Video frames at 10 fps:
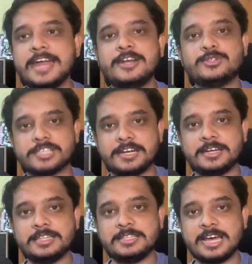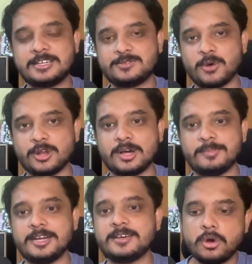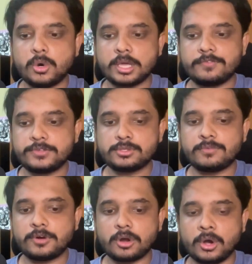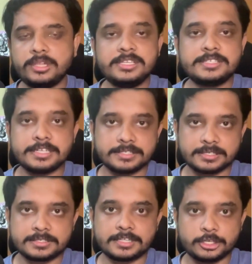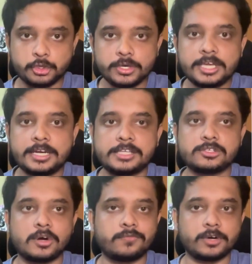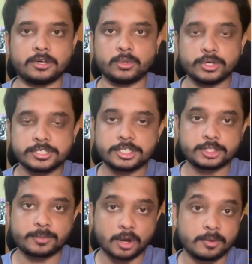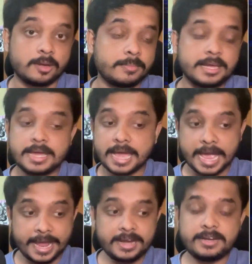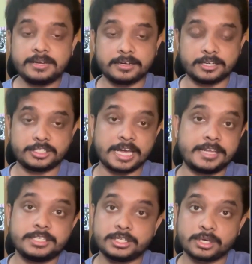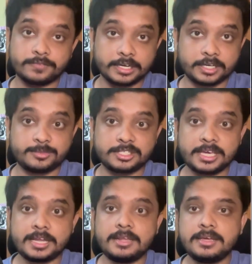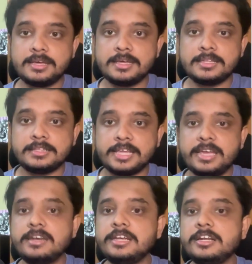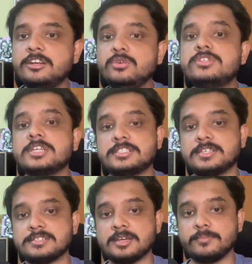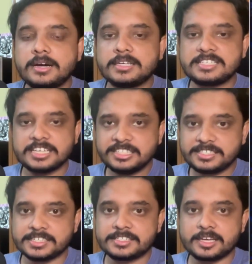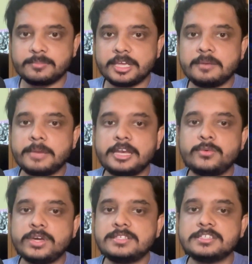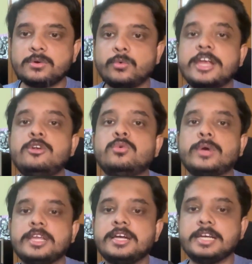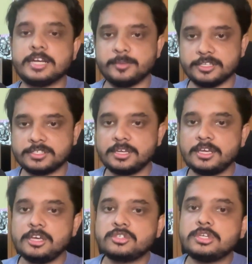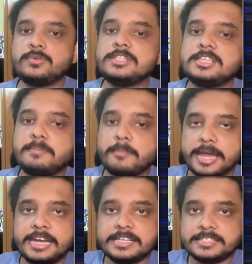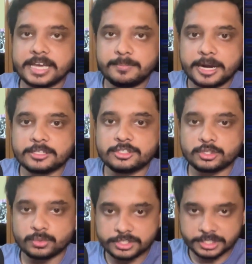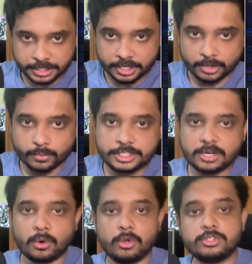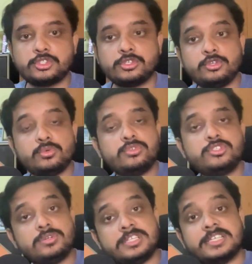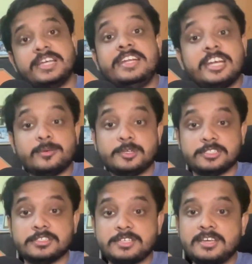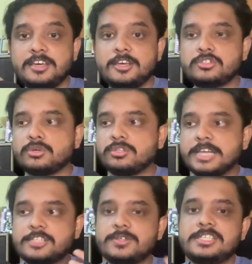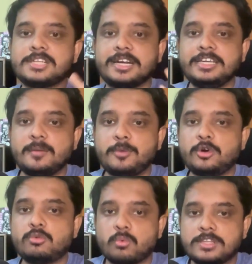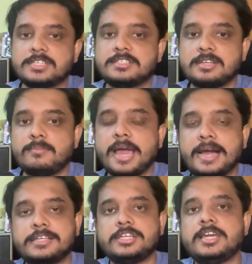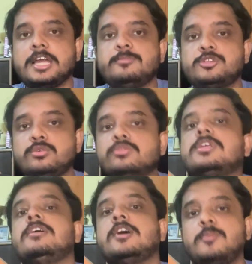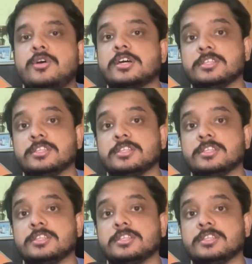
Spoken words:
and you send in that small commit. Okay, so for all these reasons, the uniqueness of a code search problem and challenges of GitHub scale, they need a new search system. A search system in many ways is a way to query a database. So you will see many design patterns used here, which are also used to design databases. So that's why studying about one system actually helps you to think about